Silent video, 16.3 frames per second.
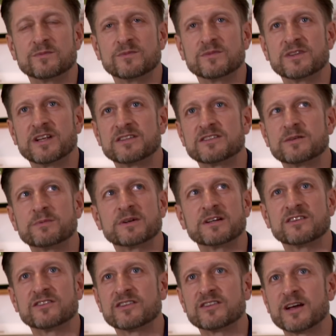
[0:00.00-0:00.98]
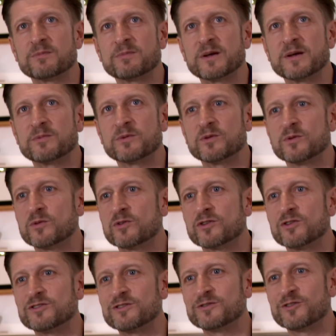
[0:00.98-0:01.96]
They're typically the same people that will
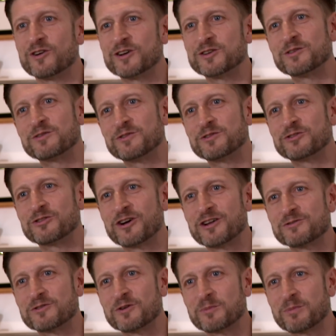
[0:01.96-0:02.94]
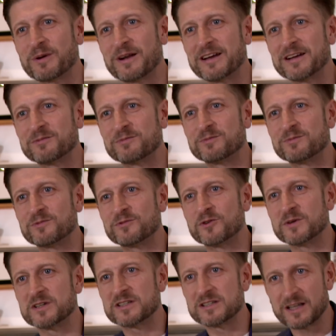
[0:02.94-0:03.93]
crucify you if you sign the wrong player
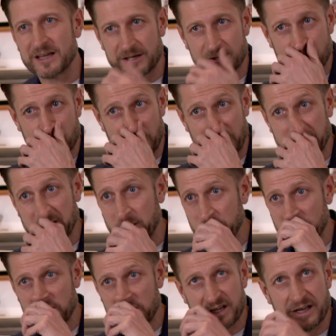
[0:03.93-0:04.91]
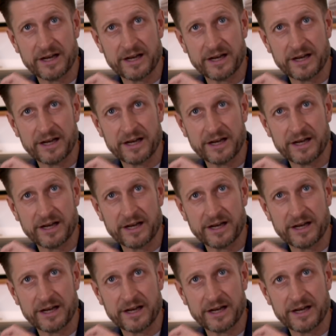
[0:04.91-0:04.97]
4 weeks later or they don't work